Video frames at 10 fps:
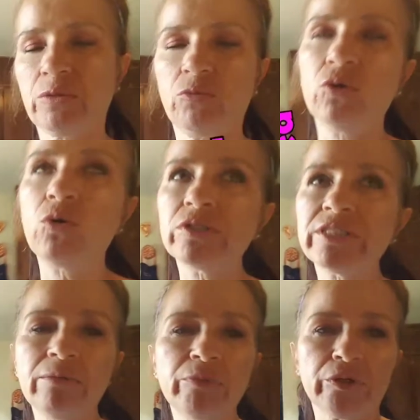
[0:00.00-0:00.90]
Well, of course,
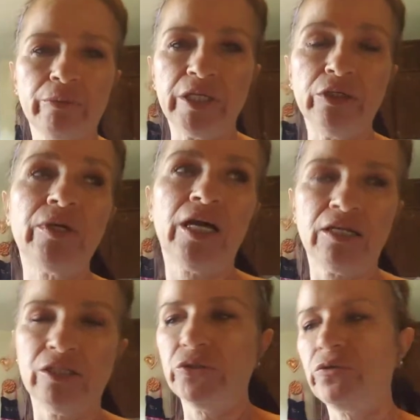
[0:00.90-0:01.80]
hamburger meat, you
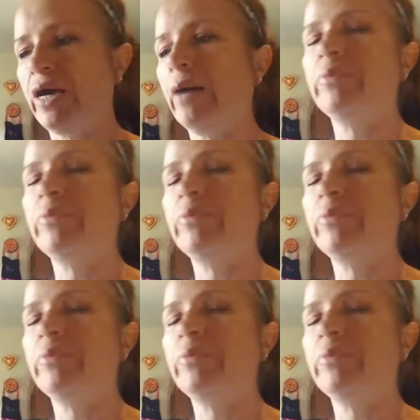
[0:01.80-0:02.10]
cannot do that,